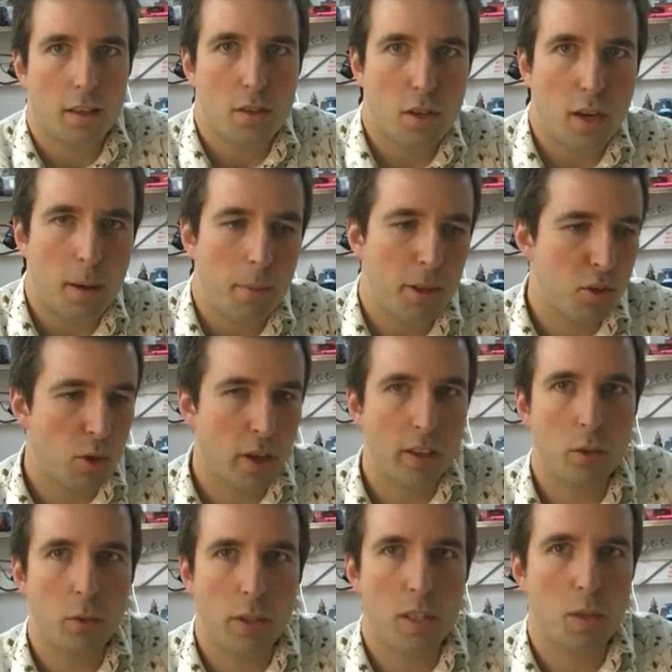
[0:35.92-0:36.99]
So let me
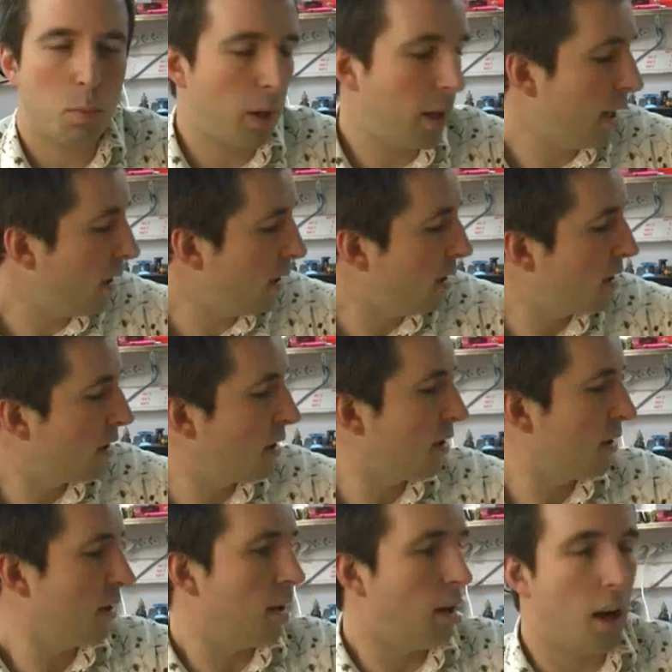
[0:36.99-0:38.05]
try to explain
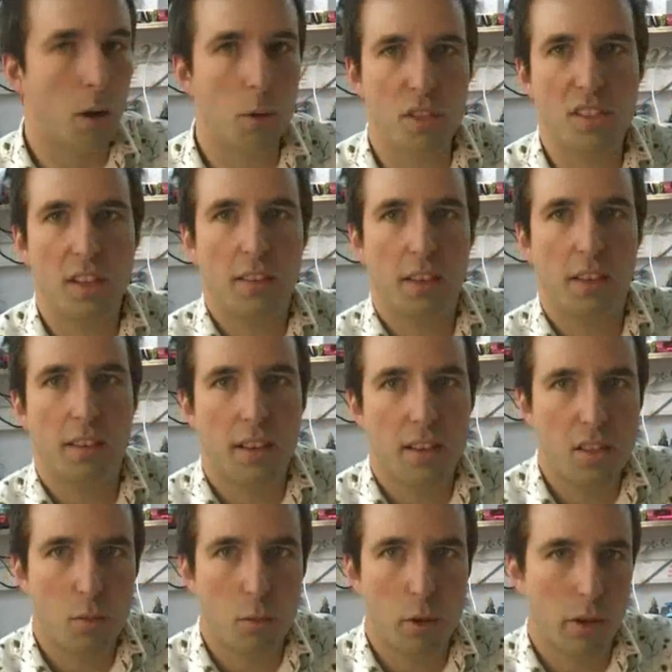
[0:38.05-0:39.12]
how a static
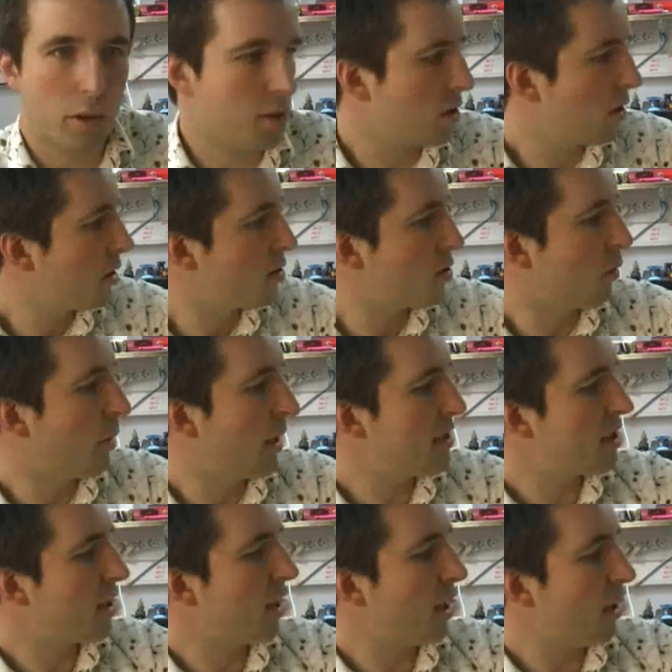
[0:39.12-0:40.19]
test works. So
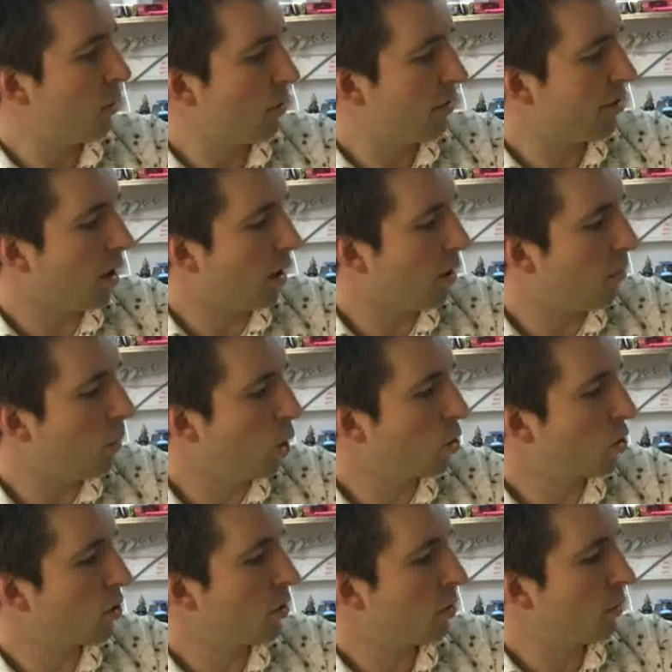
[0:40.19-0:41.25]
basically we've got a
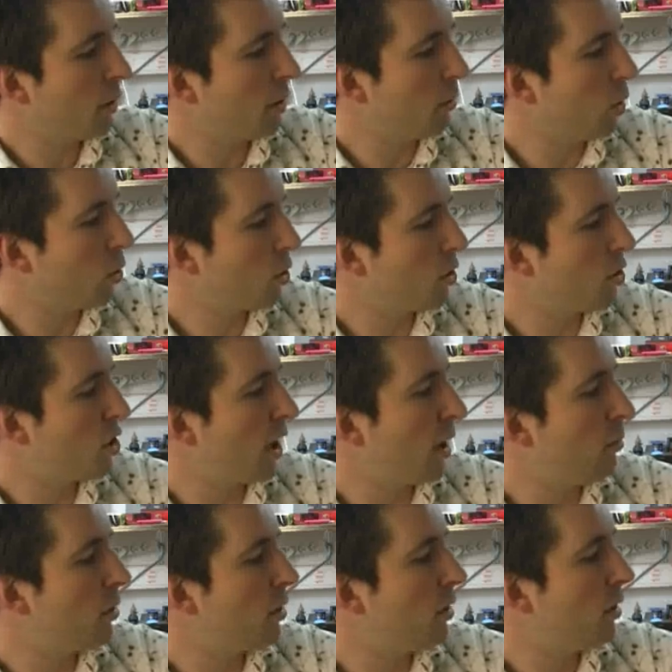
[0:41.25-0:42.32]
motor with a motor
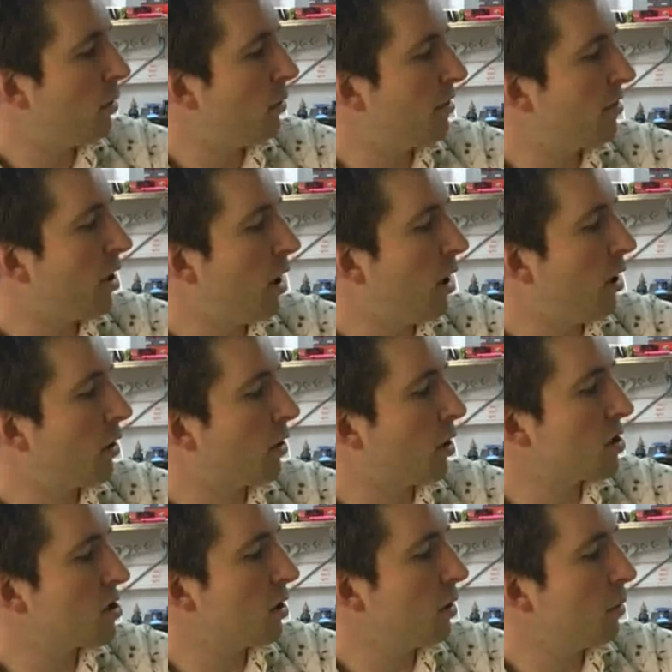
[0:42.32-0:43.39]
chamber, we've got a
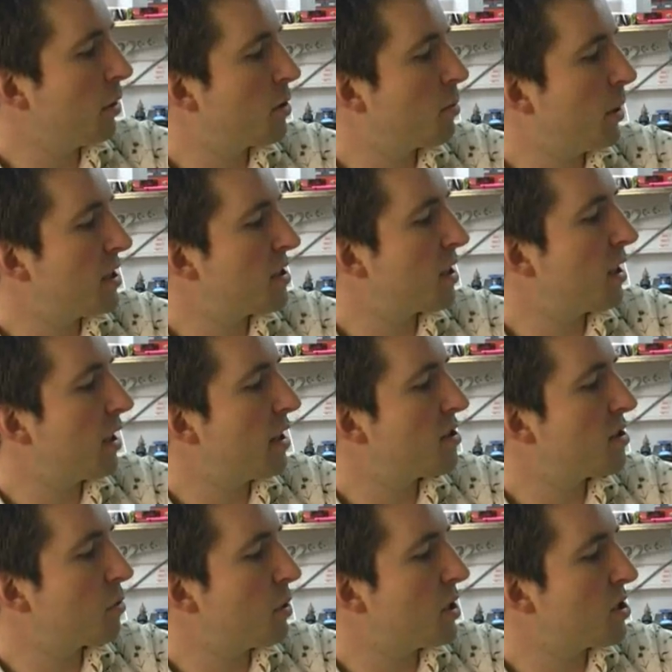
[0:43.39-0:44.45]
nozzle which basically
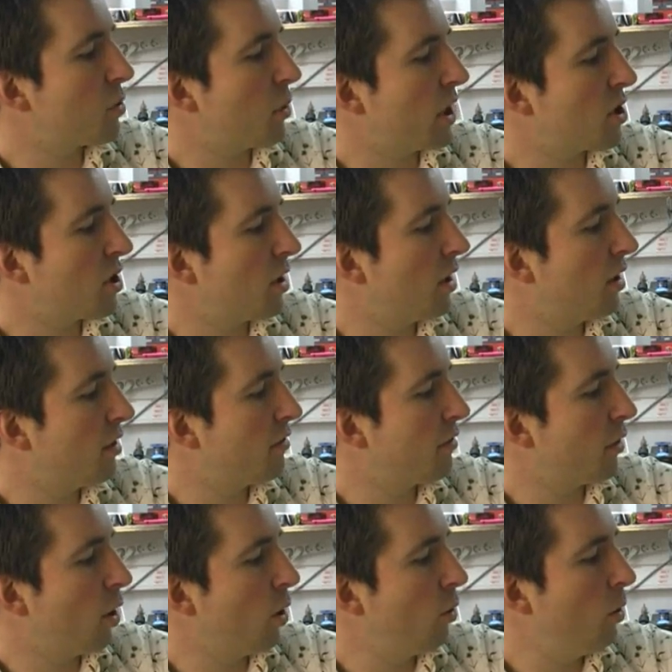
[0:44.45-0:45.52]
is a restriction in the
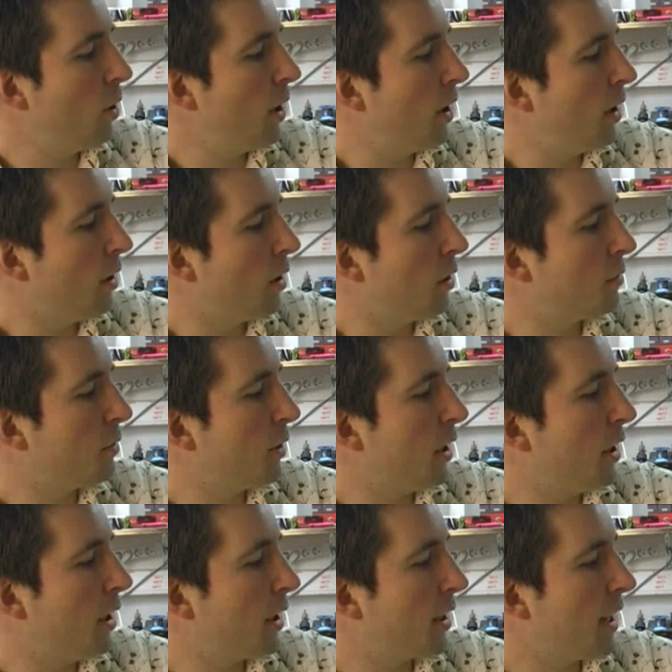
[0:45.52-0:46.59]
flow of
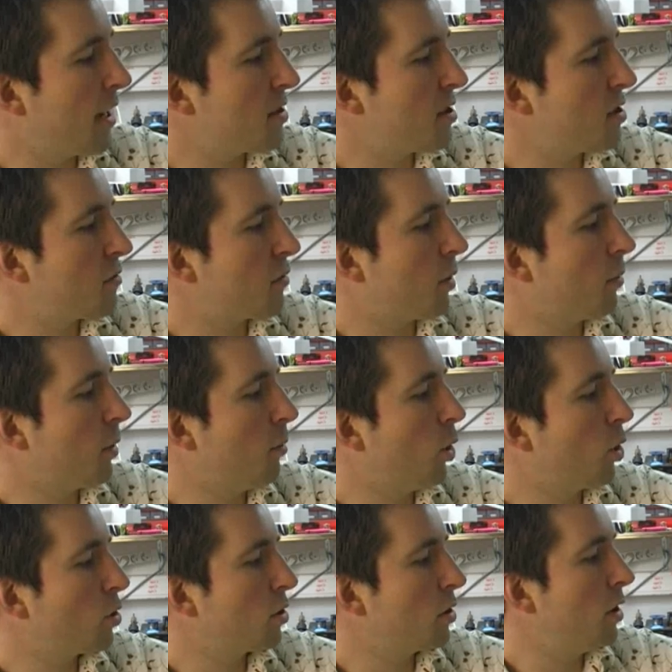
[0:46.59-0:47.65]
gases from the
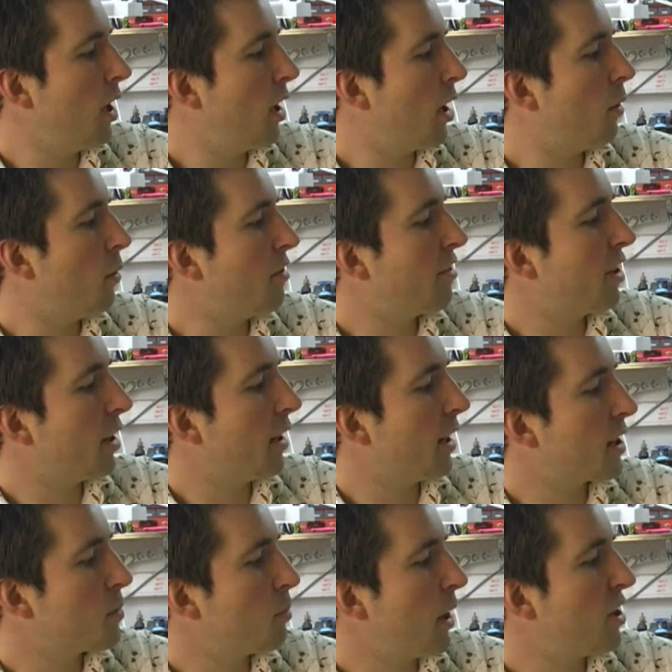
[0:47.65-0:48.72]
motor, and we've got
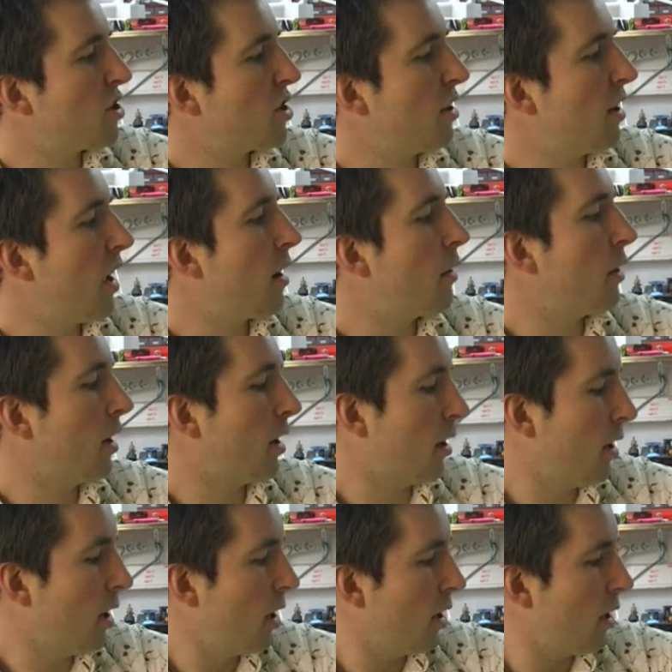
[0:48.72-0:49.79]
an expansion
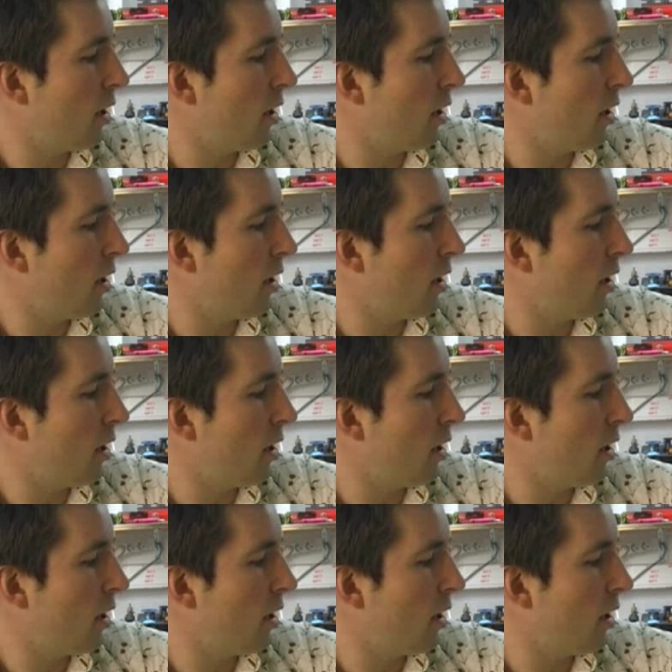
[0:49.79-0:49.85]
area.